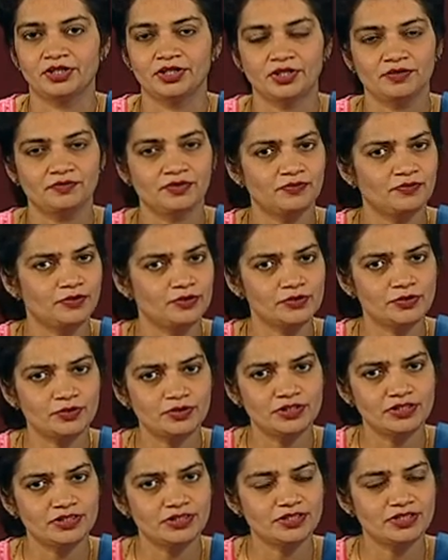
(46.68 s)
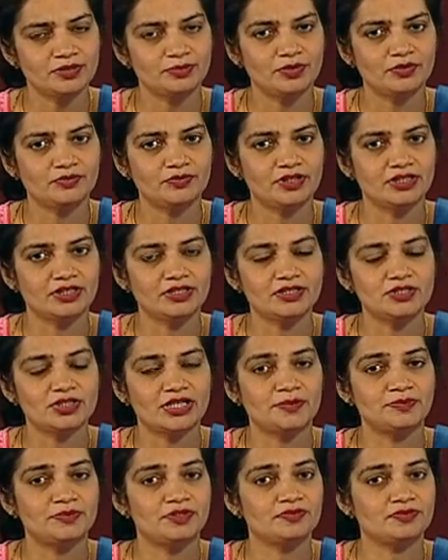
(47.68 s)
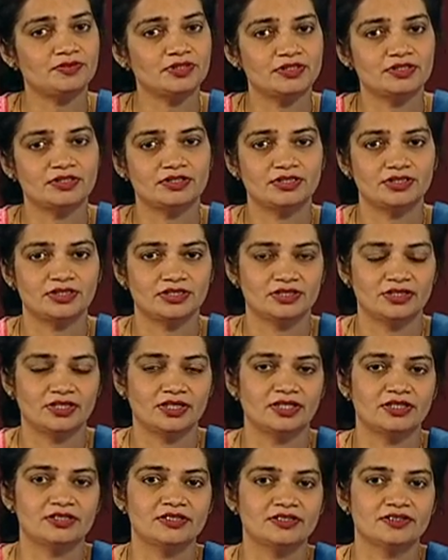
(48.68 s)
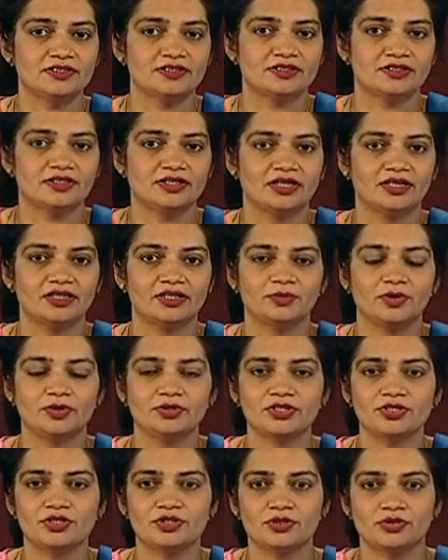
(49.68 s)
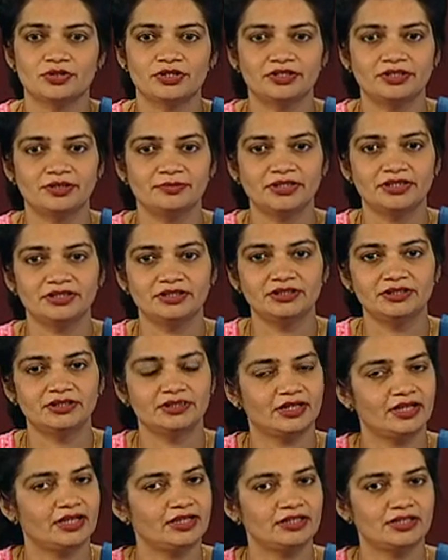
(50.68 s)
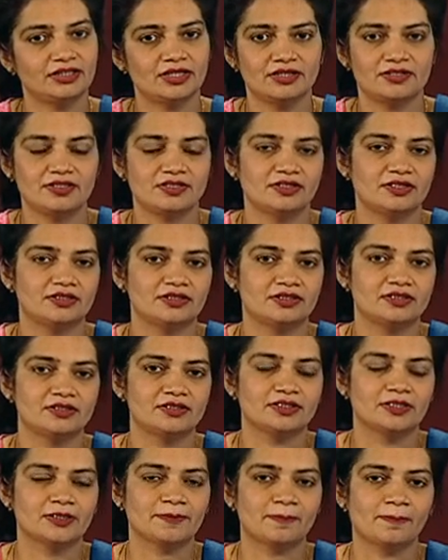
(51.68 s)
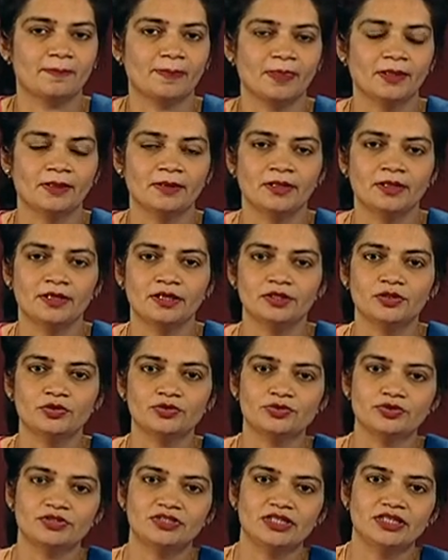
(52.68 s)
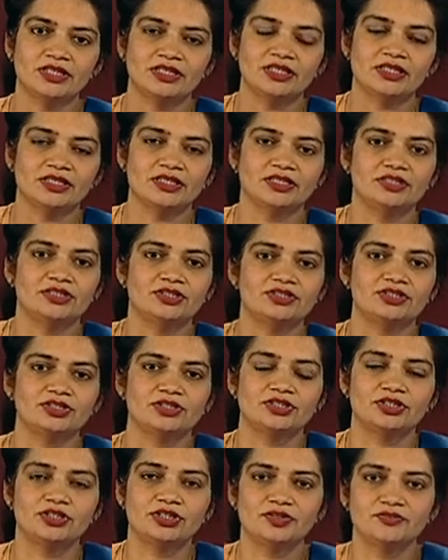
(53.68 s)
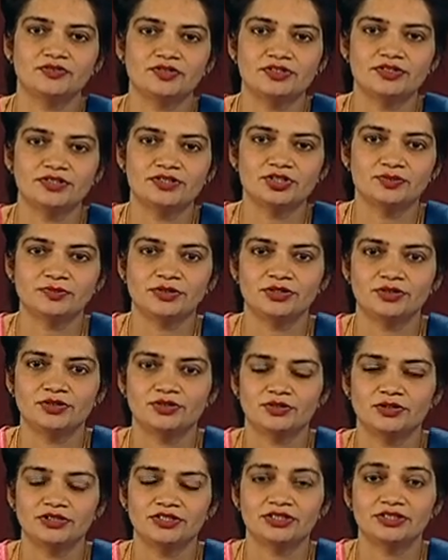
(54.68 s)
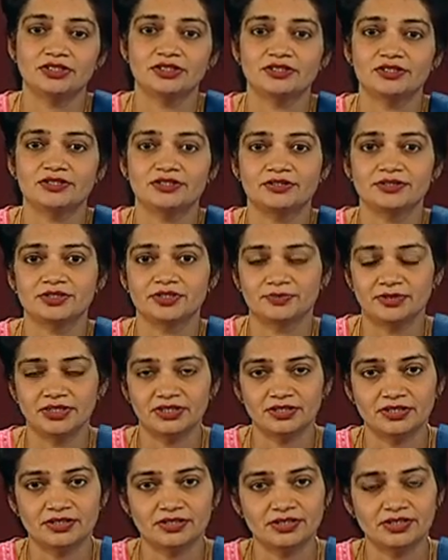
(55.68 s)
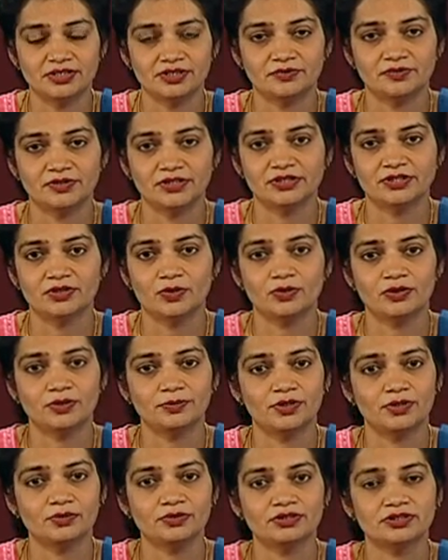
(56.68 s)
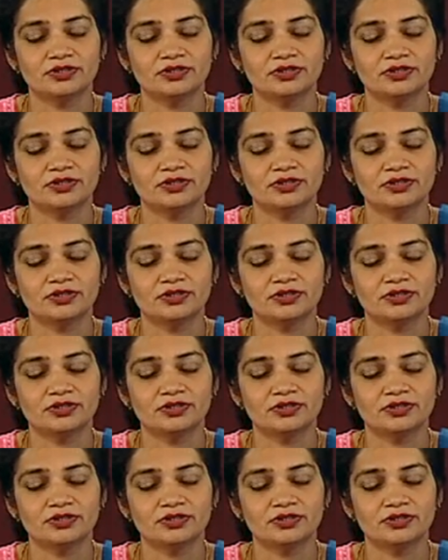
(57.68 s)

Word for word: We have also discussed about various types of research designs and about historical method and case studies. Now today in the journey of research methodology and research methods, we will talk about